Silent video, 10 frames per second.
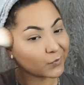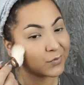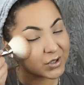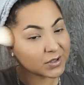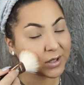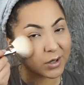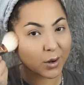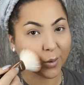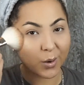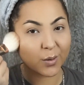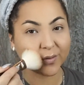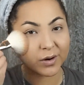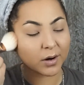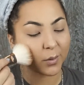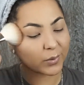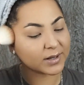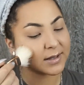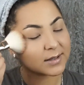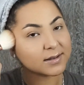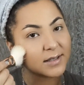just gonna go over with
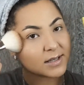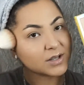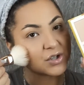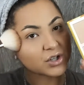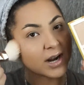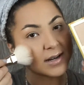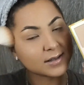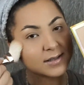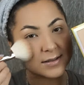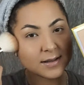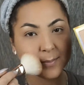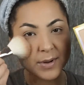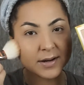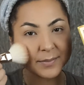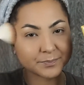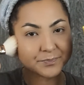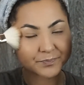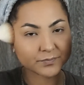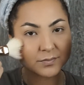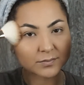the shade Cinnamon
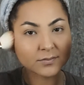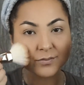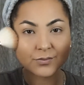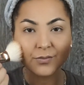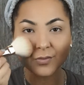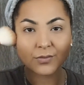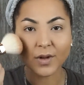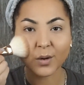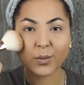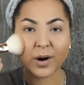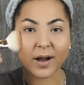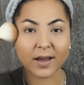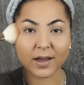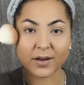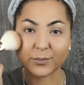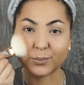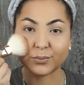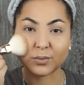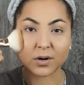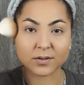where I have
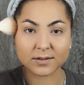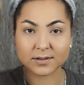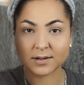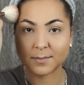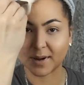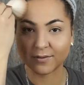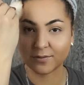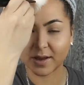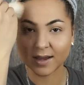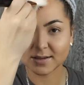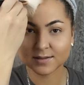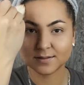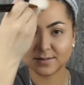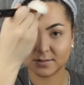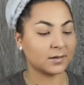bronzed my face.